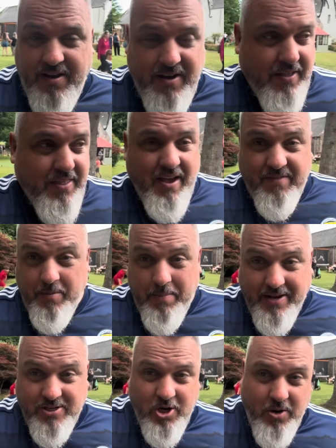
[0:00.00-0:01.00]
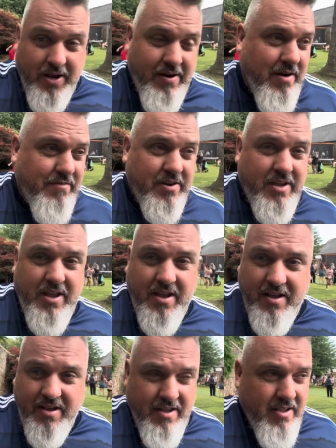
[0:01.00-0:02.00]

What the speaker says: and they have the pet show here every year.